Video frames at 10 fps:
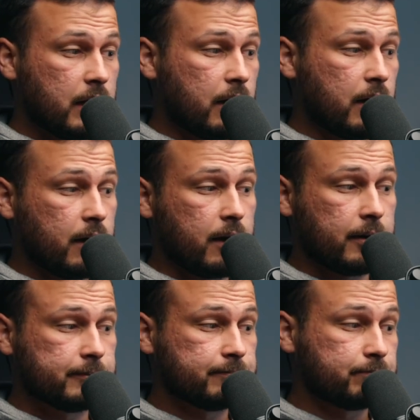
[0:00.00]

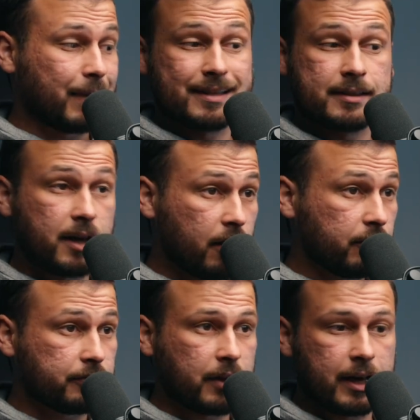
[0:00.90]
um,
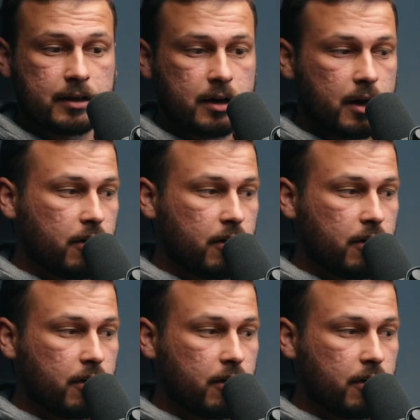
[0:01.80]
myself like